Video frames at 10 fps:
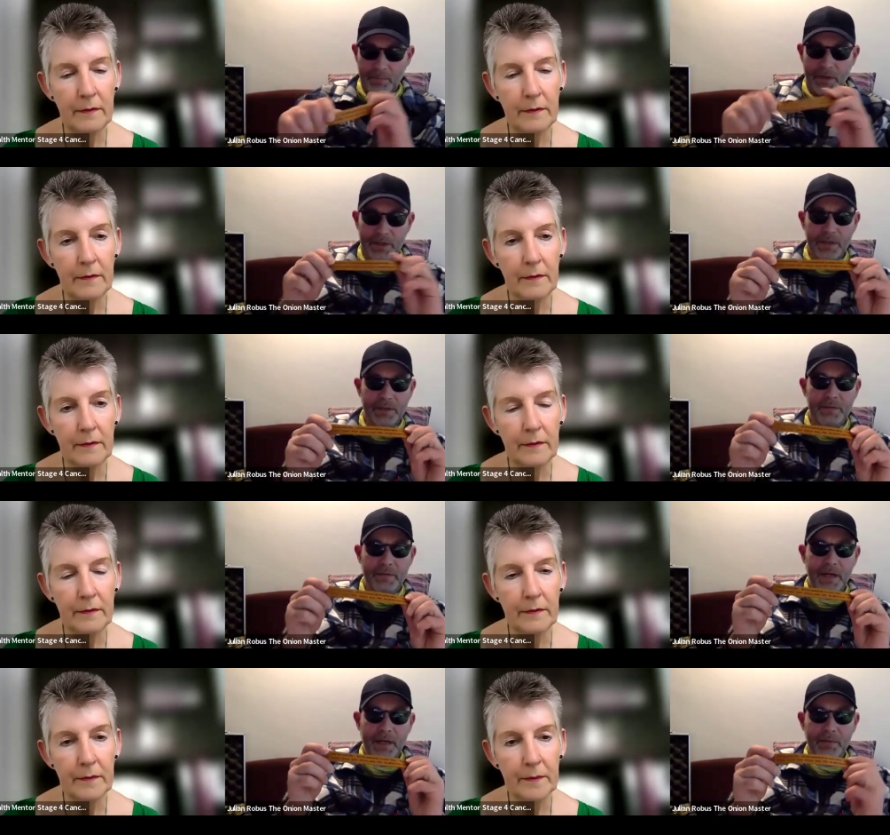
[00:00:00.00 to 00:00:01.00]
Speaker 1: bracelets
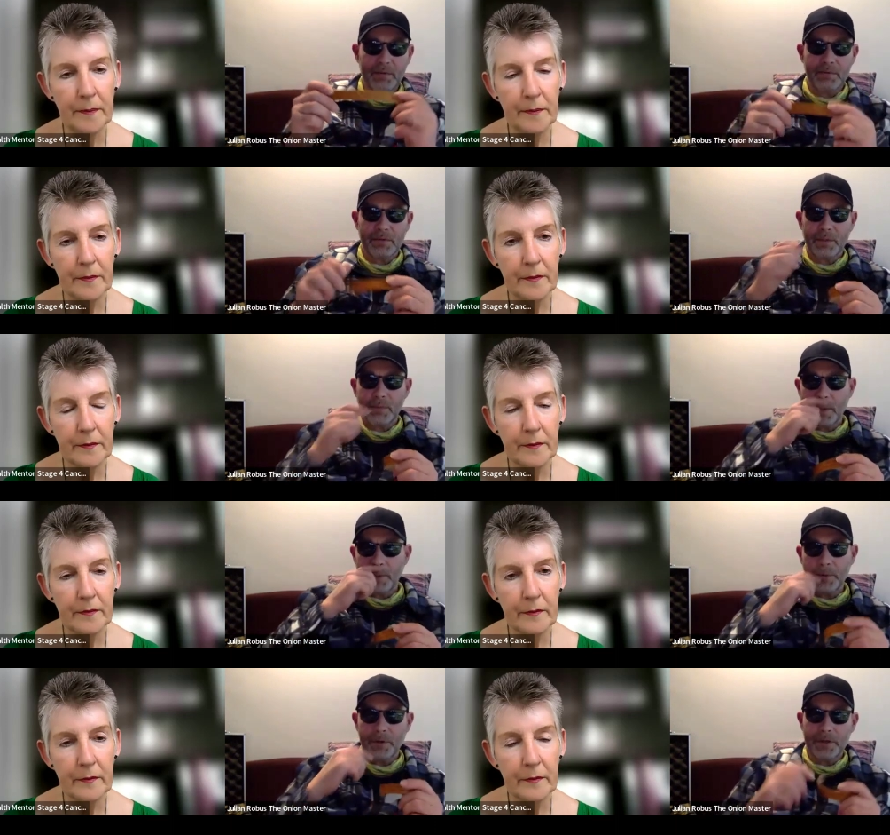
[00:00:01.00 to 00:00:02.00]
available. So what
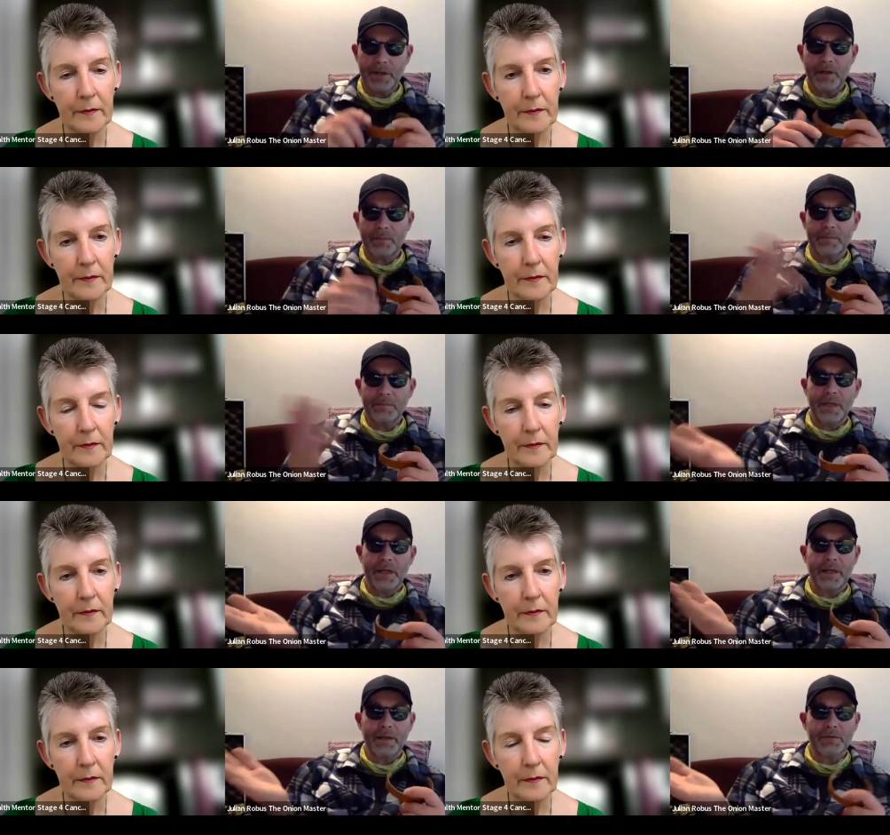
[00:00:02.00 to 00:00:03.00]
I'm doing to help
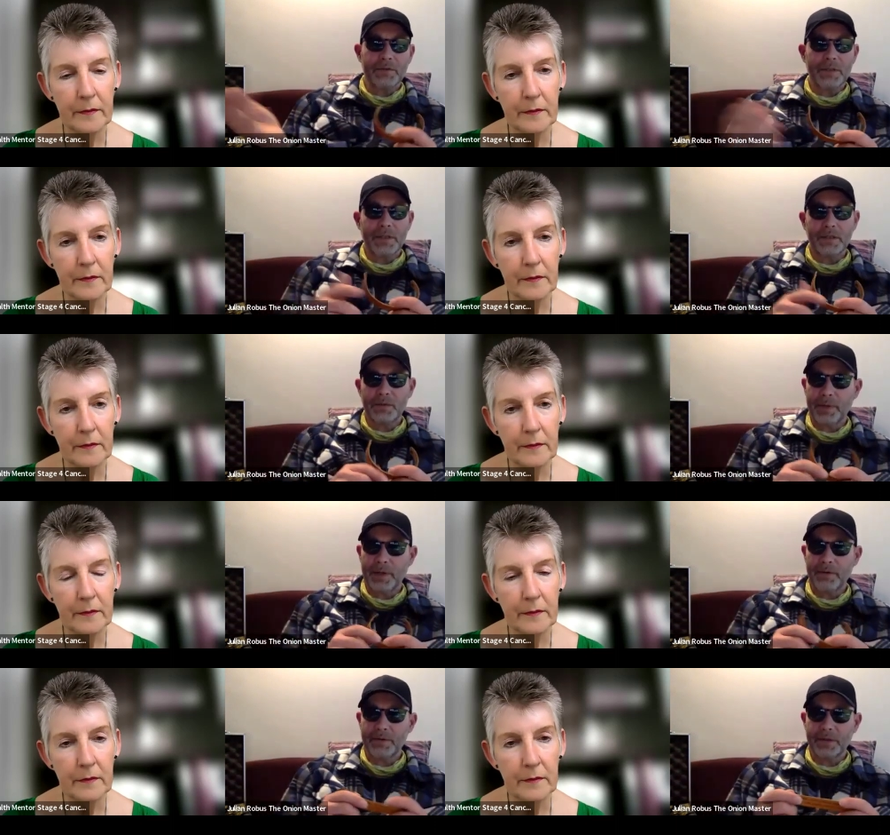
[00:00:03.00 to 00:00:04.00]
young adults and teens and
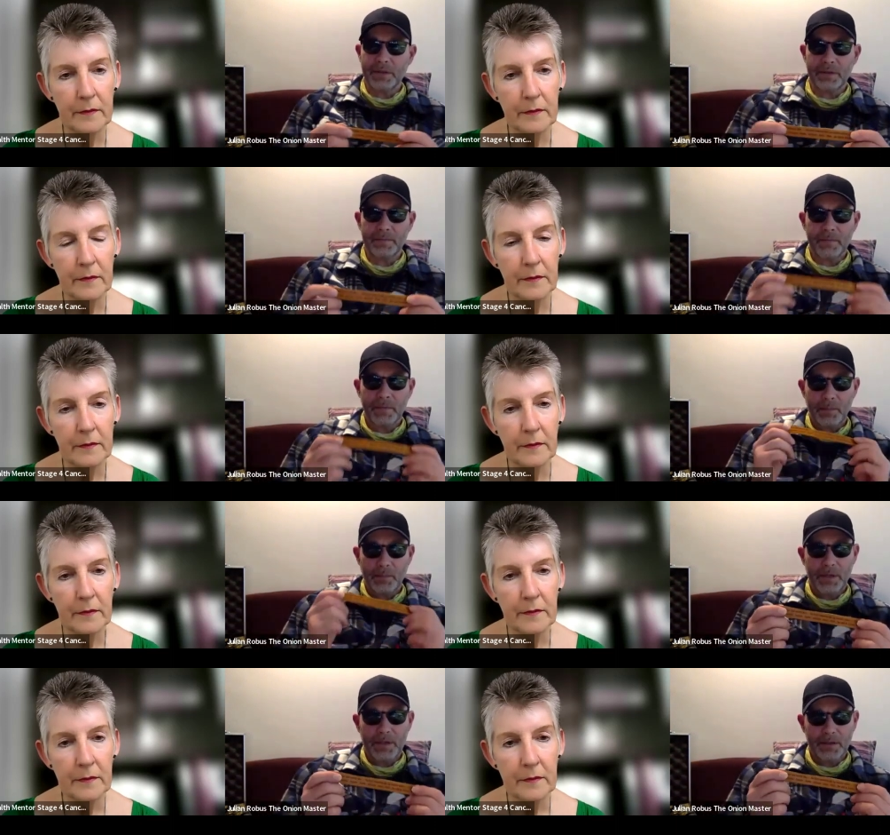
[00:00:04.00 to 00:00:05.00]
parents is
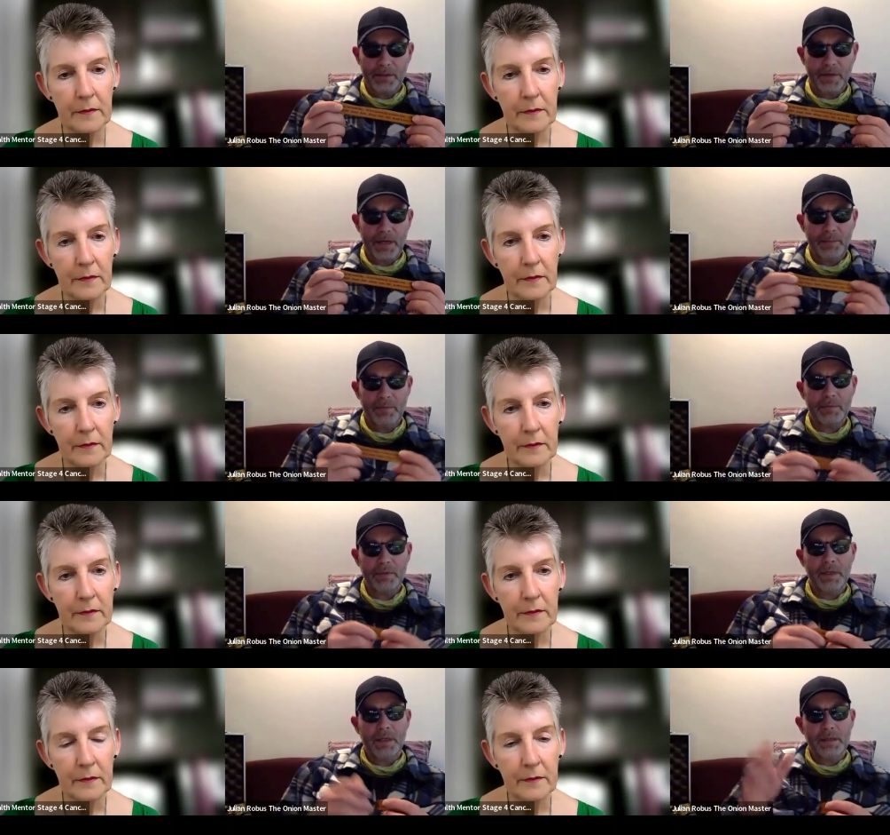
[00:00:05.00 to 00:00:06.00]
bracelets available.
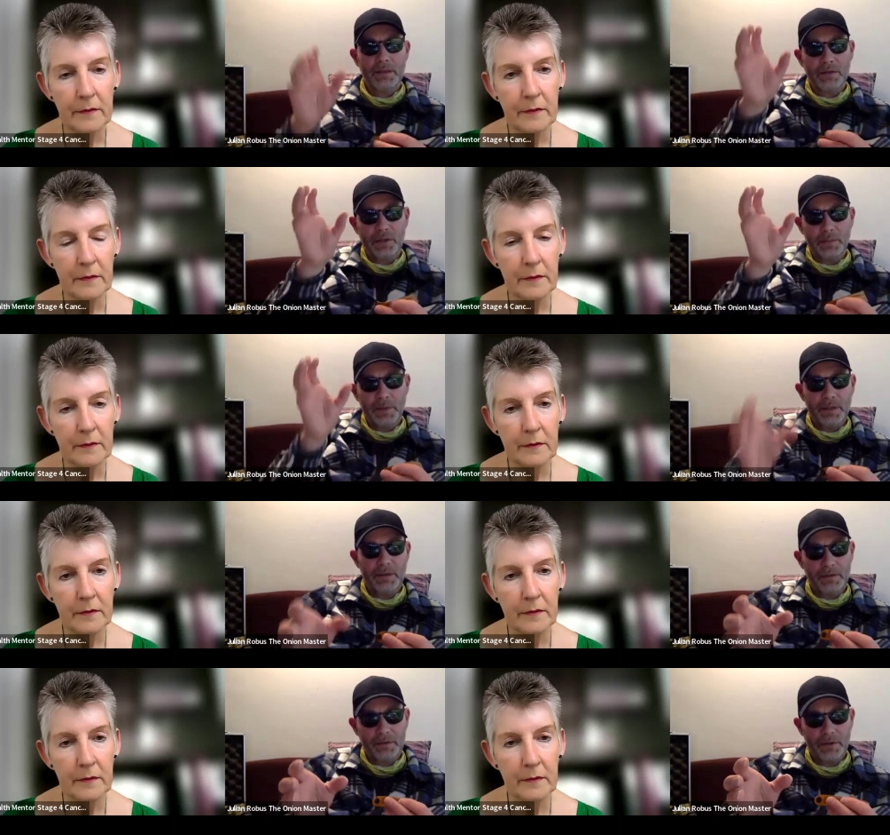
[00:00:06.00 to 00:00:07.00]
There's going to be
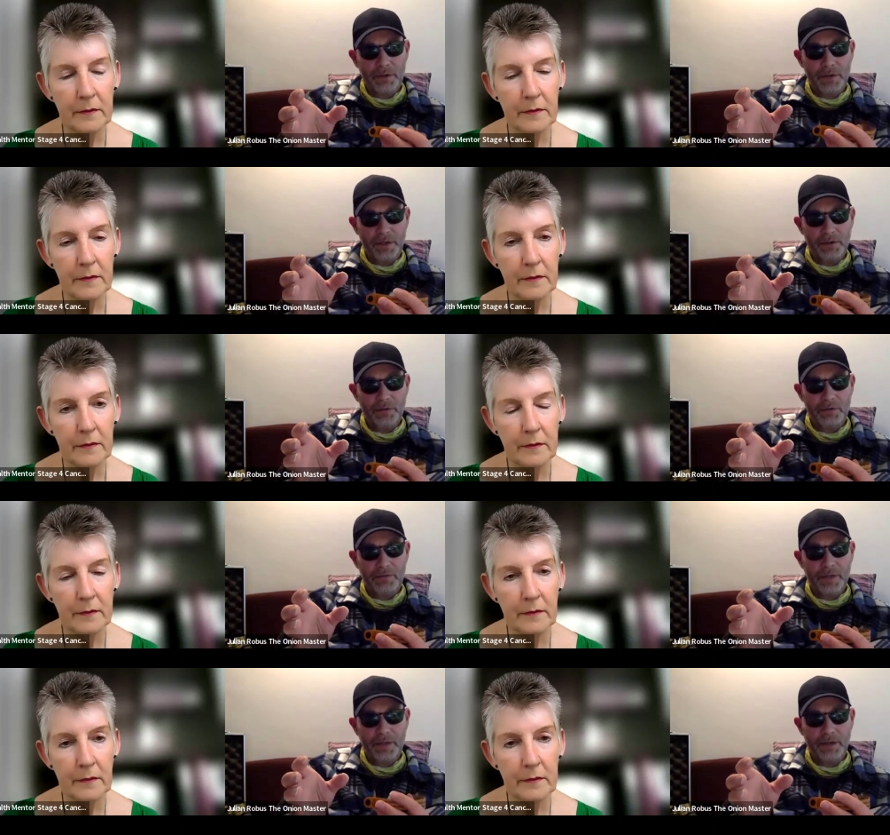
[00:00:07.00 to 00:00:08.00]
thirteen
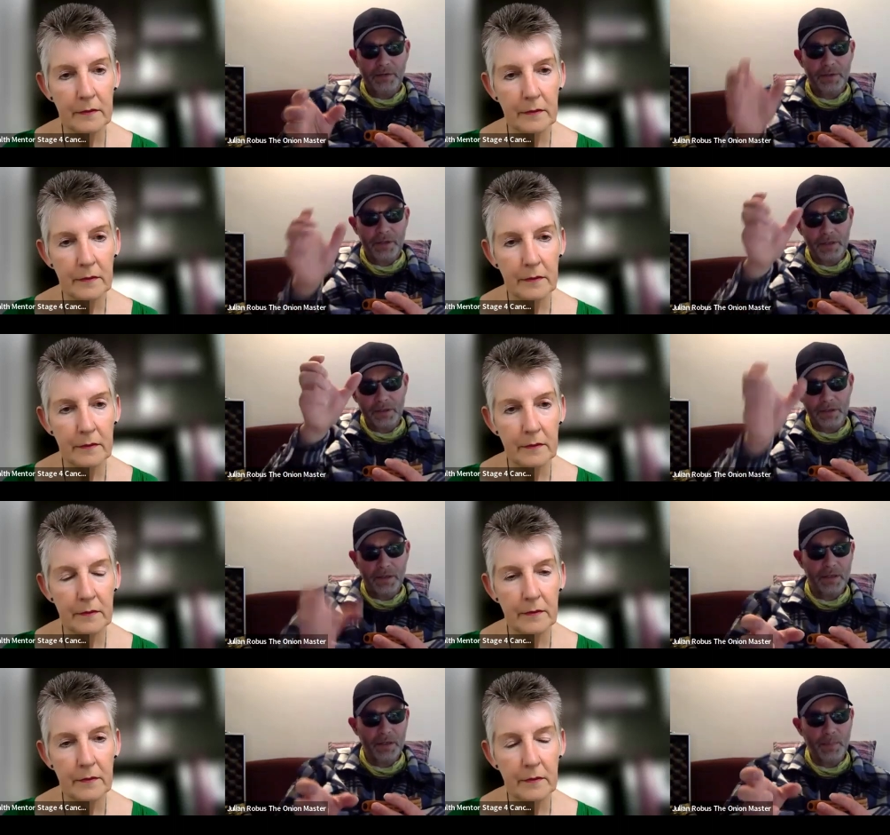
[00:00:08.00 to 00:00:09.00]
short videos and a,
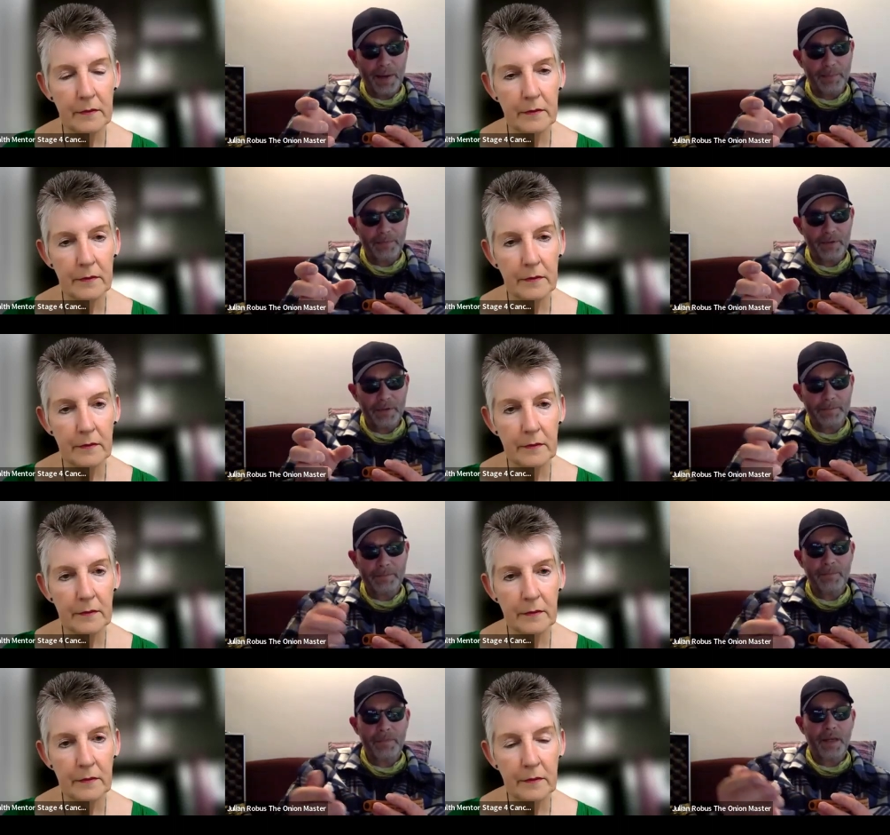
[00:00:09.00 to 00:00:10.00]
and a little pamphlet,
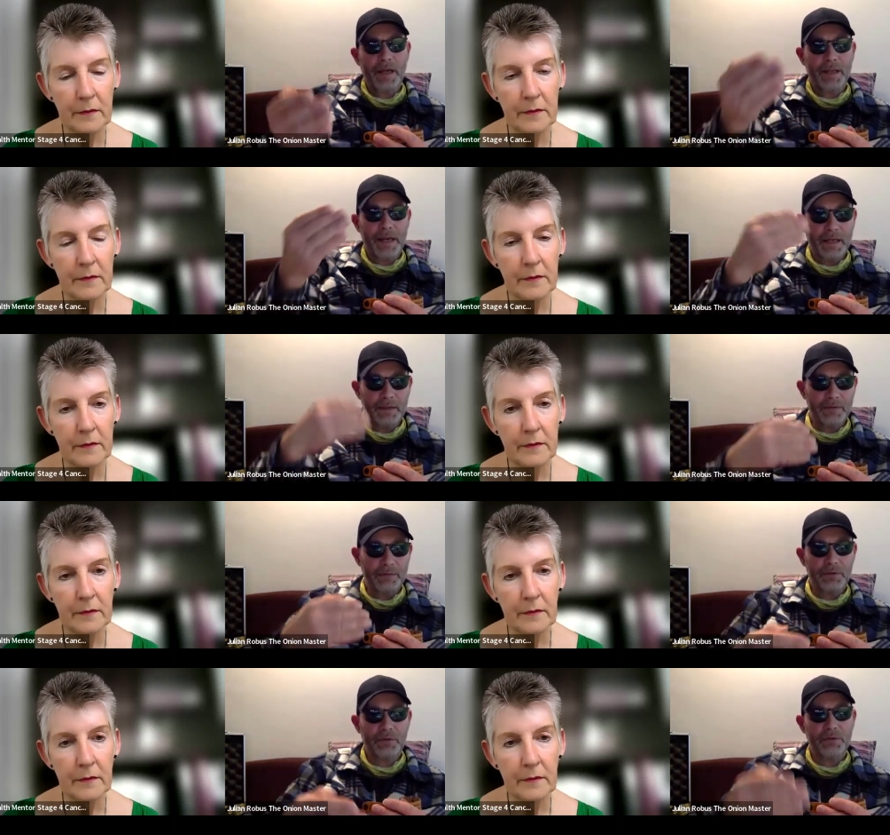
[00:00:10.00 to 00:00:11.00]
and that gives
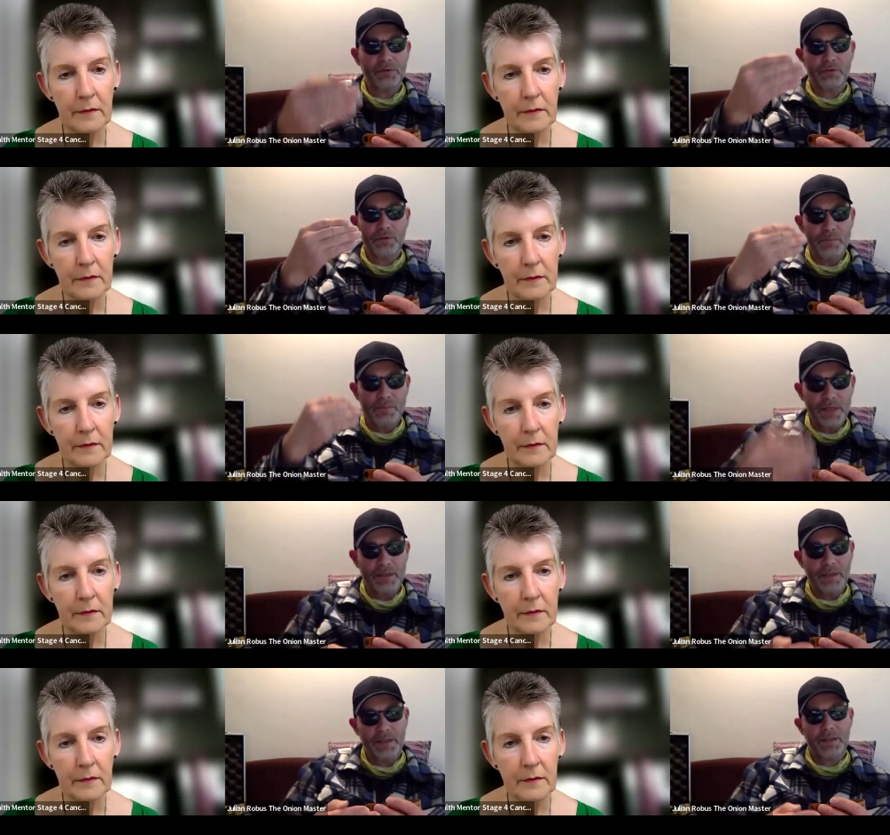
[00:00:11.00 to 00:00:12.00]
them the tools to
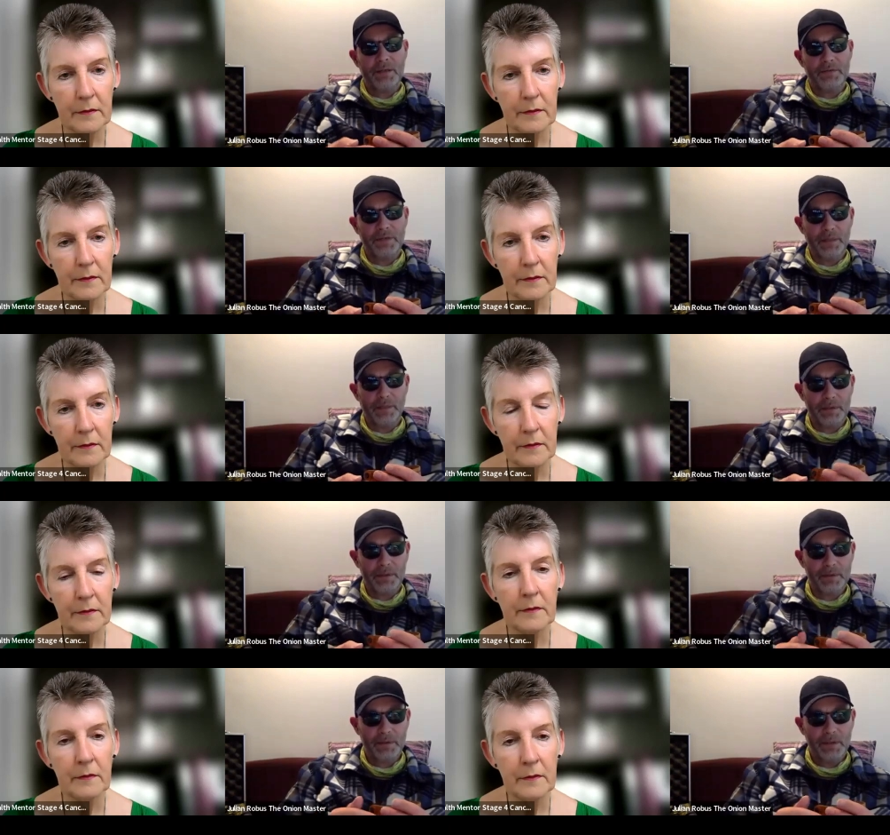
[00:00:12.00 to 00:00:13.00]
immediately start feeling better.